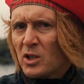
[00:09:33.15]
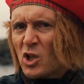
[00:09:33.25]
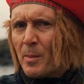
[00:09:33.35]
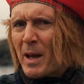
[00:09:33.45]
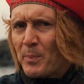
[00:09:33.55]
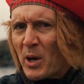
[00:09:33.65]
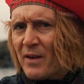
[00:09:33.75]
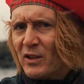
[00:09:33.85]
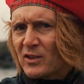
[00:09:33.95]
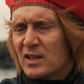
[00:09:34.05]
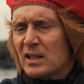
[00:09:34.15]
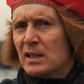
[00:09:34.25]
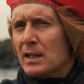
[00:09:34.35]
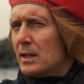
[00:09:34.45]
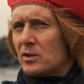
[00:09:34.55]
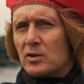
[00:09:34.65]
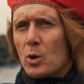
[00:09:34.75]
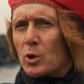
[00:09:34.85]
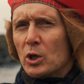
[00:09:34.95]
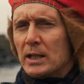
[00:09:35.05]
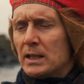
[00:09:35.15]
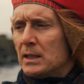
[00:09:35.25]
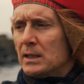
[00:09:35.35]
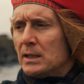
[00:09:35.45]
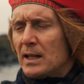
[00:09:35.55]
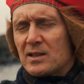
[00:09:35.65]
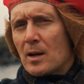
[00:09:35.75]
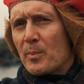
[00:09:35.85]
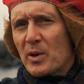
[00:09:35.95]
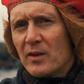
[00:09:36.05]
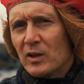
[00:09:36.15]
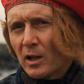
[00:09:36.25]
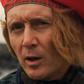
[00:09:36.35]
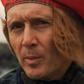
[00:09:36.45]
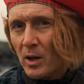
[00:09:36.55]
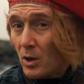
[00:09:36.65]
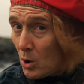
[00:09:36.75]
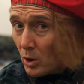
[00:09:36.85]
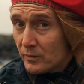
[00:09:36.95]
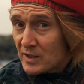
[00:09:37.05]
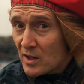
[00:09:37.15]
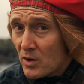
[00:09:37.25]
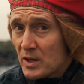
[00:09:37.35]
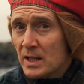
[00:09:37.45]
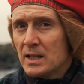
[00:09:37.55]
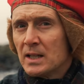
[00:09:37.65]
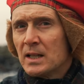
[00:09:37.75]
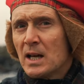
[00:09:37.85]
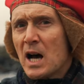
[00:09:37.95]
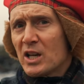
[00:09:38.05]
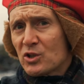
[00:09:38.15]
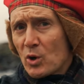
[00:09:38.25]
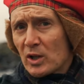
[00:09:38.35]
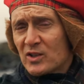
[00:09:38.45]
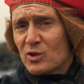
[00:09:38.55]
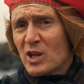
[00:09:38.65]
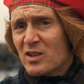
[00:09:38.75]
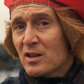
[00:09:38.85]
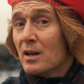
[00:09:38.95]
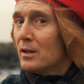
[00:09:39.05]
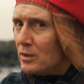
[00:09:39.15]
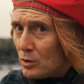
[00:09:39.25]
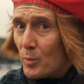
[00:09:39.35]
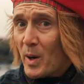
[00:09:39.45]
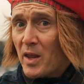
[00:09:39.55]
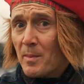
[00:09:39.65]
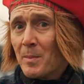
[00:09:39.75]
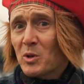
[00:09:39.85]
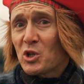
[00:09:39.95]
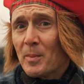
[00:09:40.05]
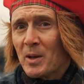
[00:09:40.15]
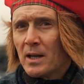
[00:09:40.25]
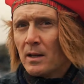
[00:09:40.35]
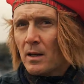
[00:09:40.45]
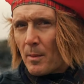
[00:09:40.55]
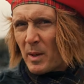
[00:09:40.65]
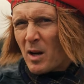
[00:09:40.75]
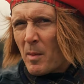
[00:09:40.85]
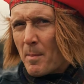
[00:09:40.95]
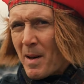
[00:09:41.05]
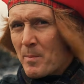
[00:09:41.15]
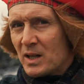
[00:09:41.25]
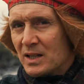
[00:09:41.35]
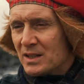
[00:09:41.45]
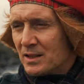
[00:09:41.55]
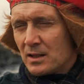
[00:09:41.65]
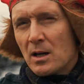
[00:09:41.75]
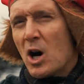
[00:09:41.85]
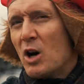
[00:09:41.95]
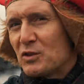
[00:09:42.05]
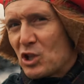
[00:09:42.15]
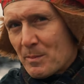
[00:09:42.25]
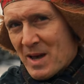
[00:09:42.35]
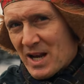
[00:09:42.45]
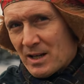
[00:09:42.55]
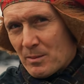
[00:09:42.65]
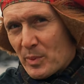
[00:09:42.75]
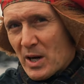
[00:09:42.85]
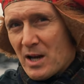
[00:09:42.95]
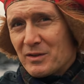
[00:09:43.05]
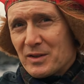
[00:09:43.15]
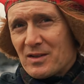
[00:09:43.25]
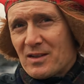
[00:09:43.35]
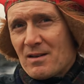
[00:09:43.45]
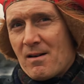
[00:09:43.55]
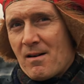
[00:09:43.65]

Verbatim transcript: Chemin Privates is so good, it's in a private club all of its own. I strongly suggest you pay the membership and become a member of Chemin Privates.